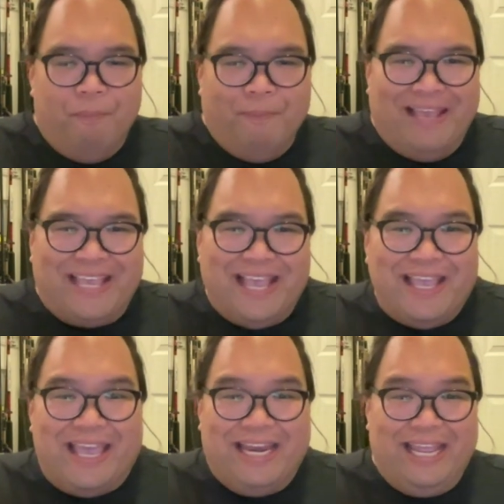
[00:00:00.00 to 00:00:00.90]

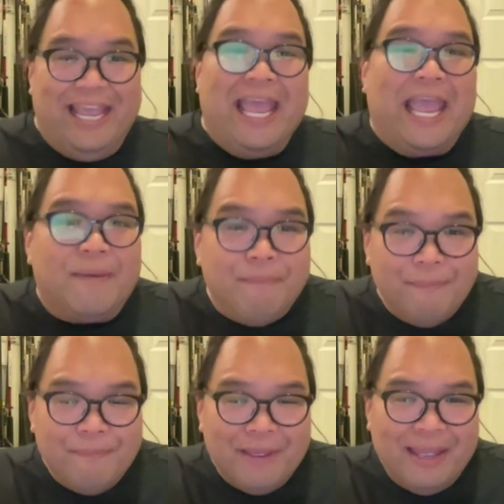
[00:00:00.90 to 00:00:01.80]
making it him,
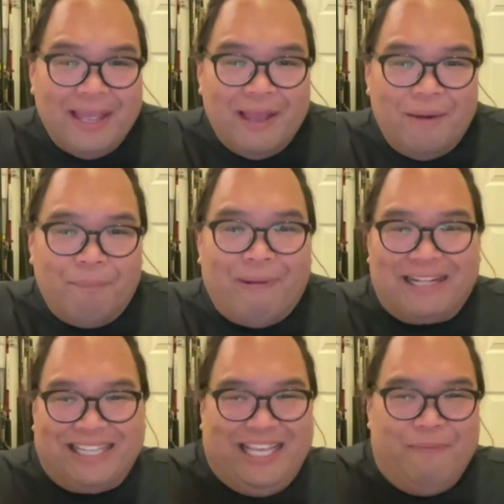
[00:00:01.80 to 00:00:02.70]

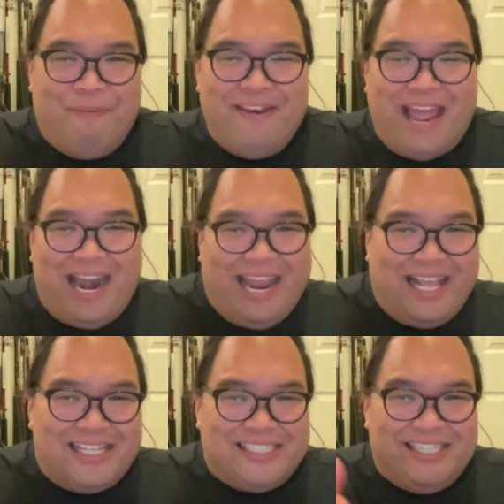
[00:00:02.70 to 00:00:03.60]
but keeping that
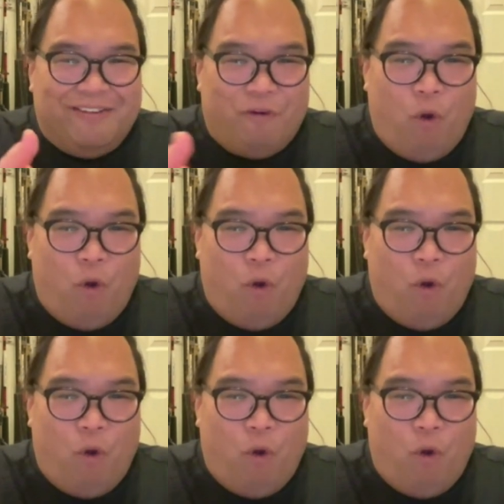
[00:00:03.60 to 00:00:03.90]
legacy of